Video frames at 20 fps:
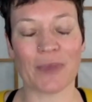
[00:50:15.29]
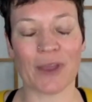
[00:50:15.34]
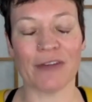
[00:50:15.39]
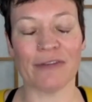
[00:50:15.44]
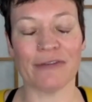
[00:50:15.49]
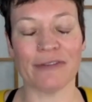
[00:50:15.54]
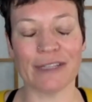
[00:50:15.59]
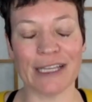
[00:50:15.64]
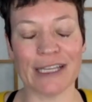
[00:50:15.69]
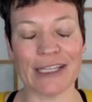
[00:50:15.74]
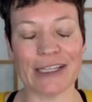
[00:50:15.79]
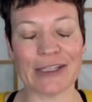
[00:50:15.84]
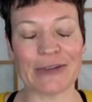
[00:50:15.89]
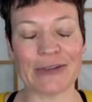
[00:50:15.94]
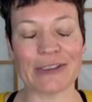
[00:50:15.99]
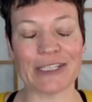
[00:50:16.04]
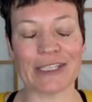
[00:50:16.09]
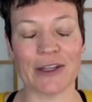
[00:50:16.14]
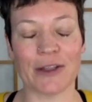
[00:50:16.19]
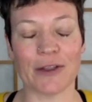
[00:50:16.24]
i feel like there
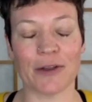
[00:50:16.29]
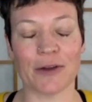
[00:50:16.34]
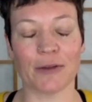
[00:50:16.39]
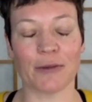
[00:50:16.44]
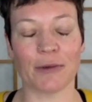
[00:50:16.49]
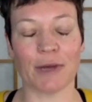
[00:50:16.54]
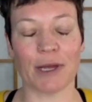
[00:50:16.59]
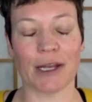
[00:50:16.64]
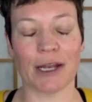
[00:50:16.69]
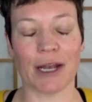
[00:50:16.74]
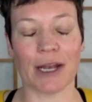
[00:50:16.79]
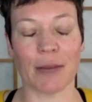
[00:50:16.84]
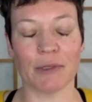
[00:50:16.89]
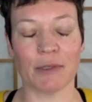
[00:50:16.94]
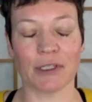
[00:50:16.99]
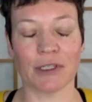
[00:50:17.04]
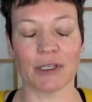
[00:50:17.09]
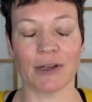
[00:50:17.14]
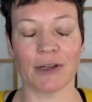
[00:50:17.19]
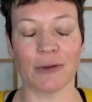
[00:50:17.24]
was another thread and i'm
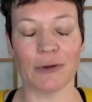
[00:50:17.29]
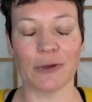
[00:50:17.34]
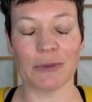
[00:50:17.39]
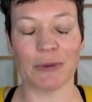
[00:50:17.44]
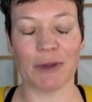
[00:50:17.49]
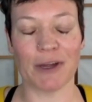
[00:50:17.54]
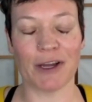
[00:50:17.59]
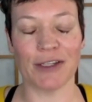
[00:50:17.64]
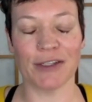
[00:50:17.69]
just going to close my